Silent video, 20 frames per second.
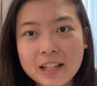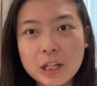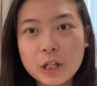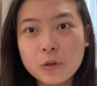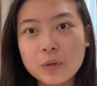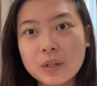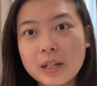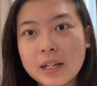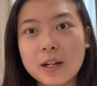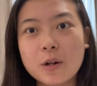
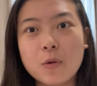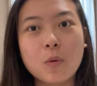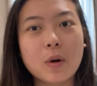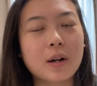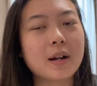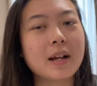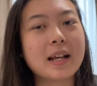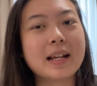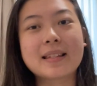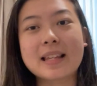you did,
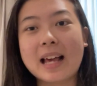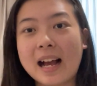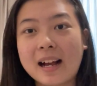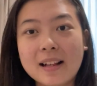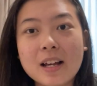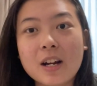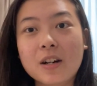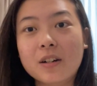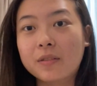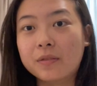what
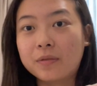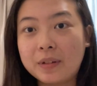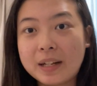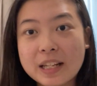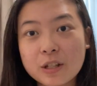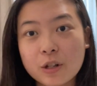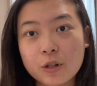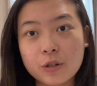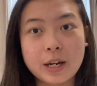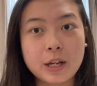exactly are the
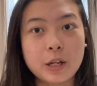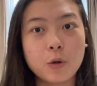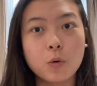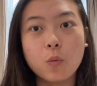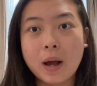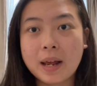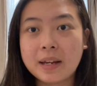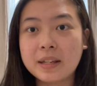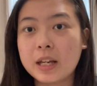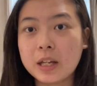research that you
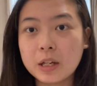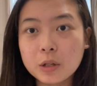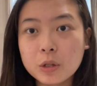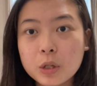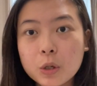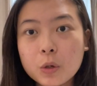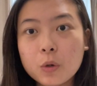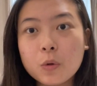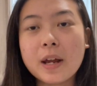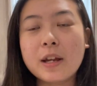went
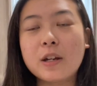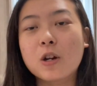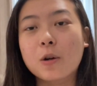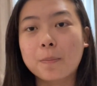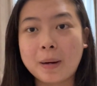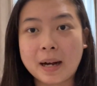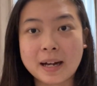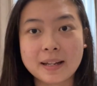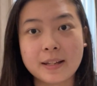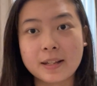into in your
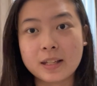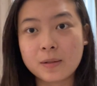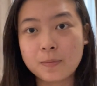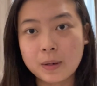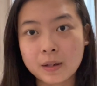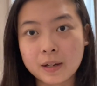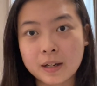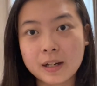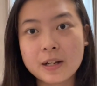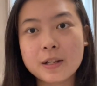past
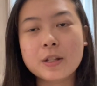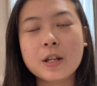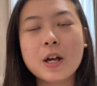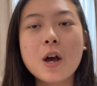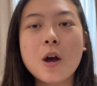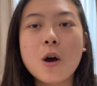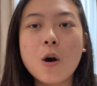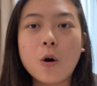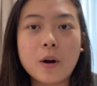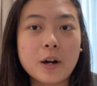experience
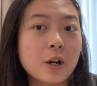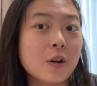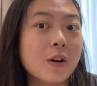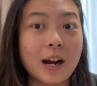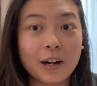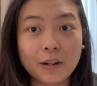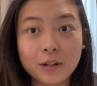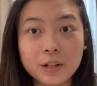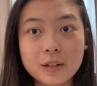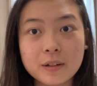or in your
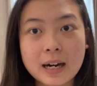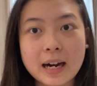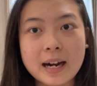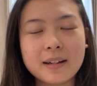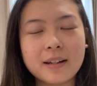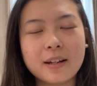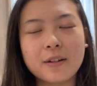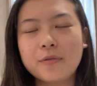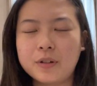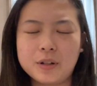
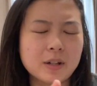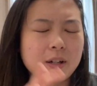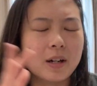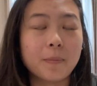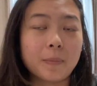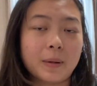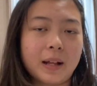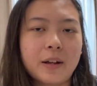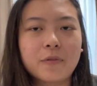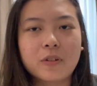undergrad if you're
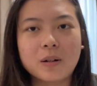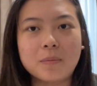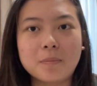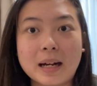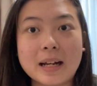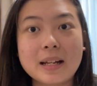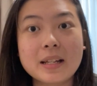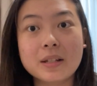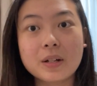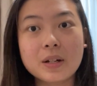applying for a
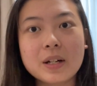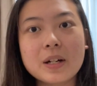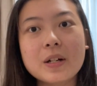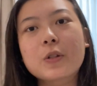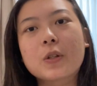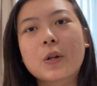master's.